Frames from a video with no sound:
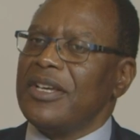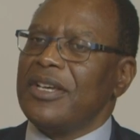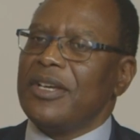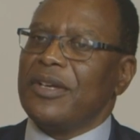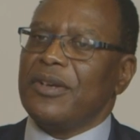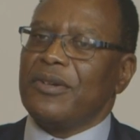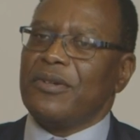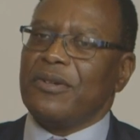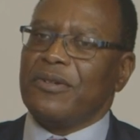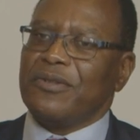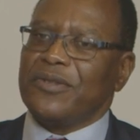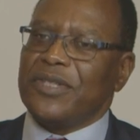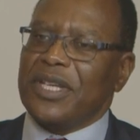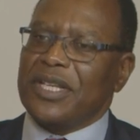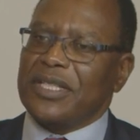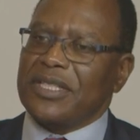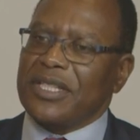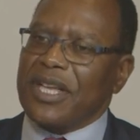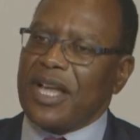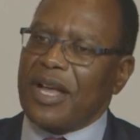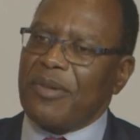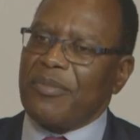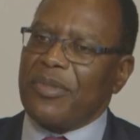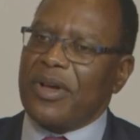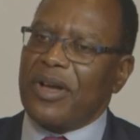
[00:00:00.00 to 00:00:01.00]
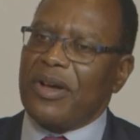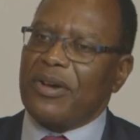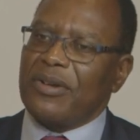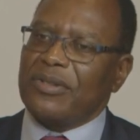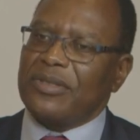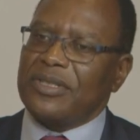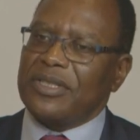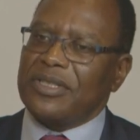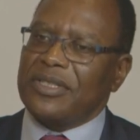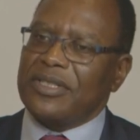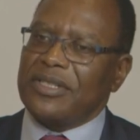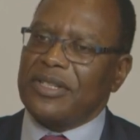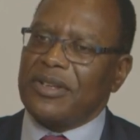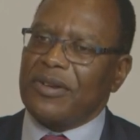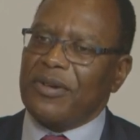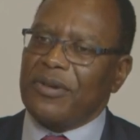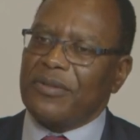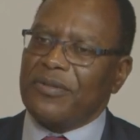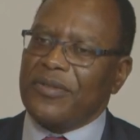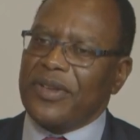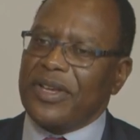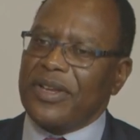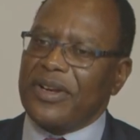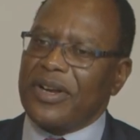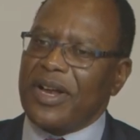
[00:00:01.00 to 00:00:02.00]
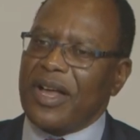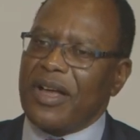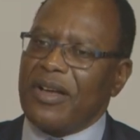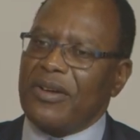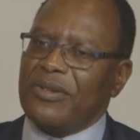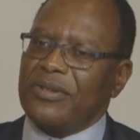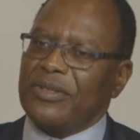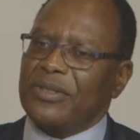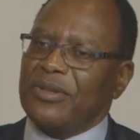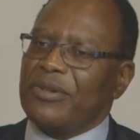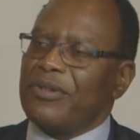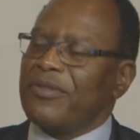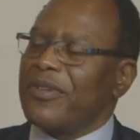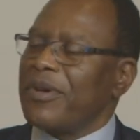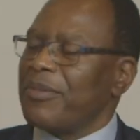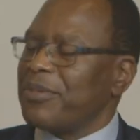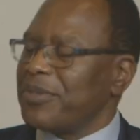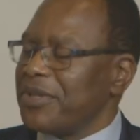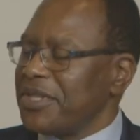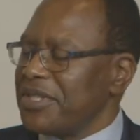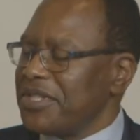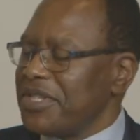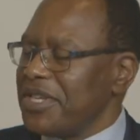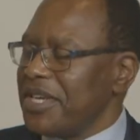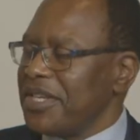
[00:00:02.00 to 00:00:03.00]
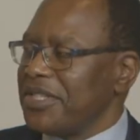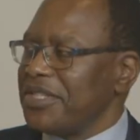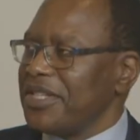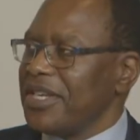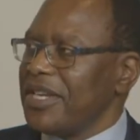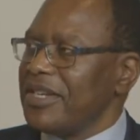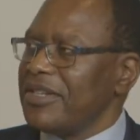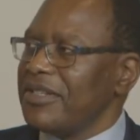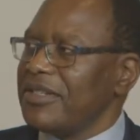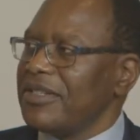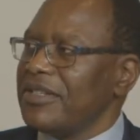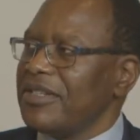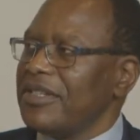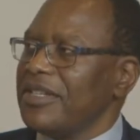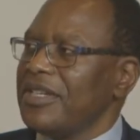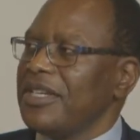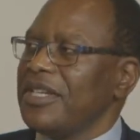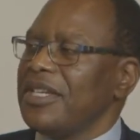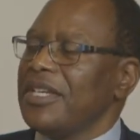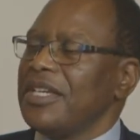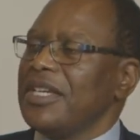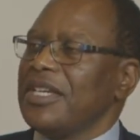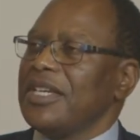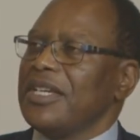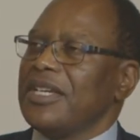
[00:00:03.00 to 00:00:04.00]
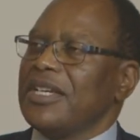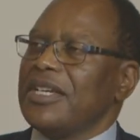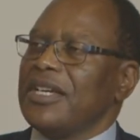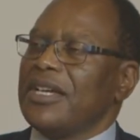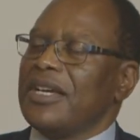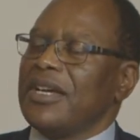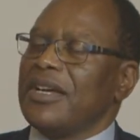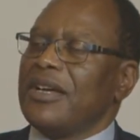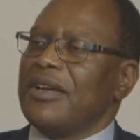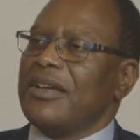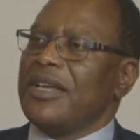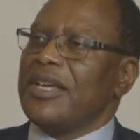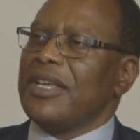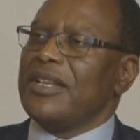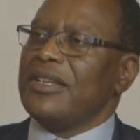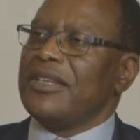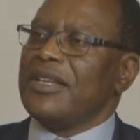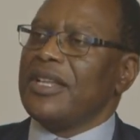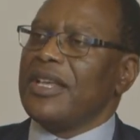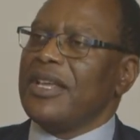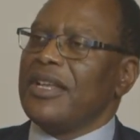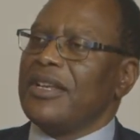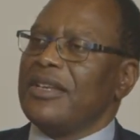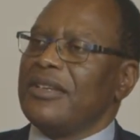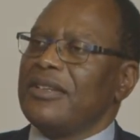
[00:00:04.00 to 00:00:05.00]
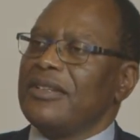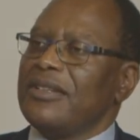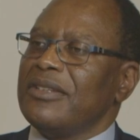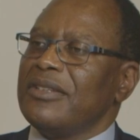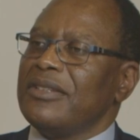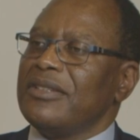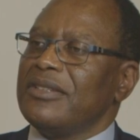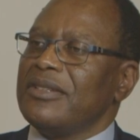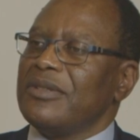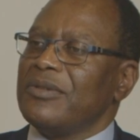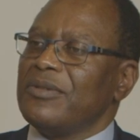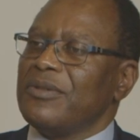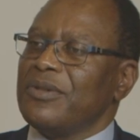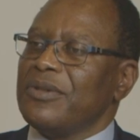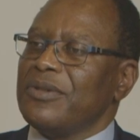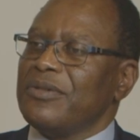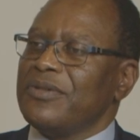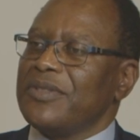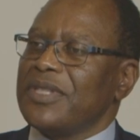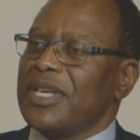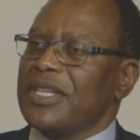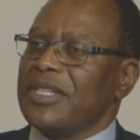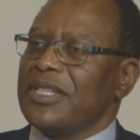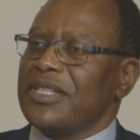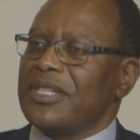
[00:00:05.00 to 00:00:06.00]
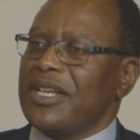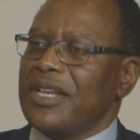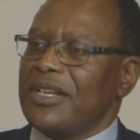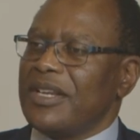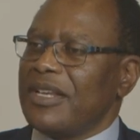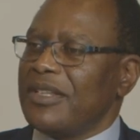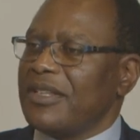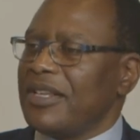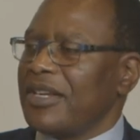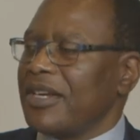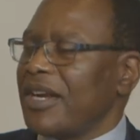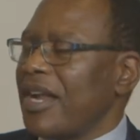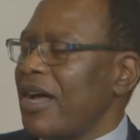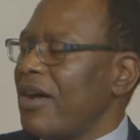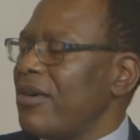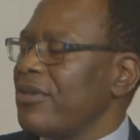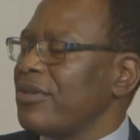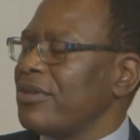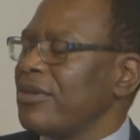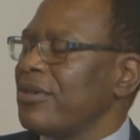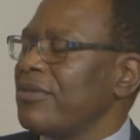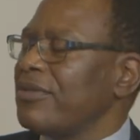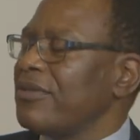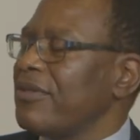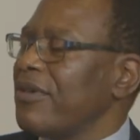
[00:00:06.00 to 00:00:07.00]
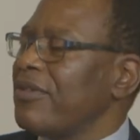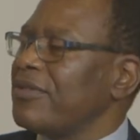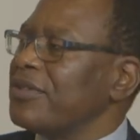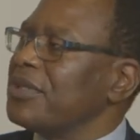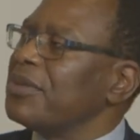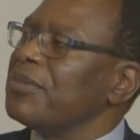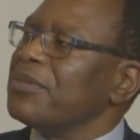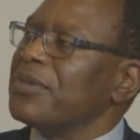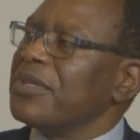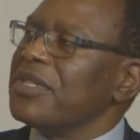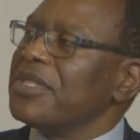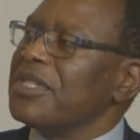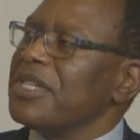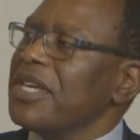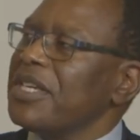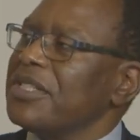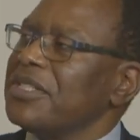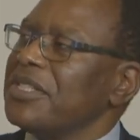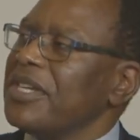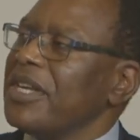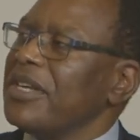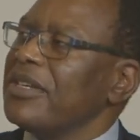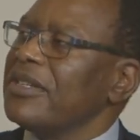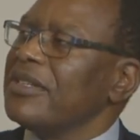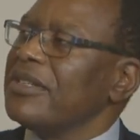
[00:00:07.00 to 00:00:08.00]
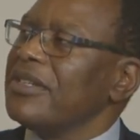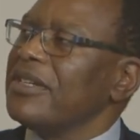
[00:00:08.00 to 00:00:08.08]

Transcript: Mm-hmm. We've just come out of a round of appreciation. Mm-hmm. And then we've started another round of depreciation.